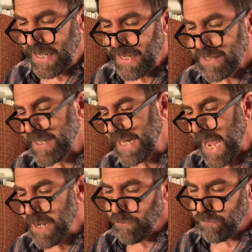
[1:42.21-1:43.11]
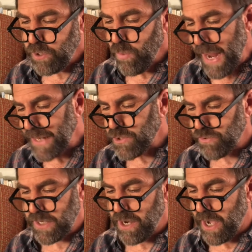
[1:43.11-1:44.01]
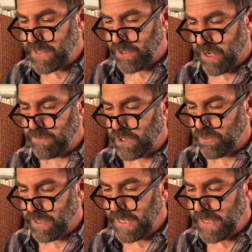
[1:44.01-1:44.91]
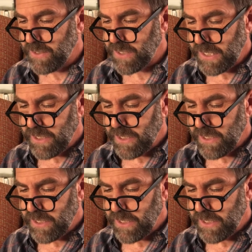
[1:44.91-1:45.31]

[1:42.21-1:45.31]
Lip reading: is to gain a few extra nighttime degrees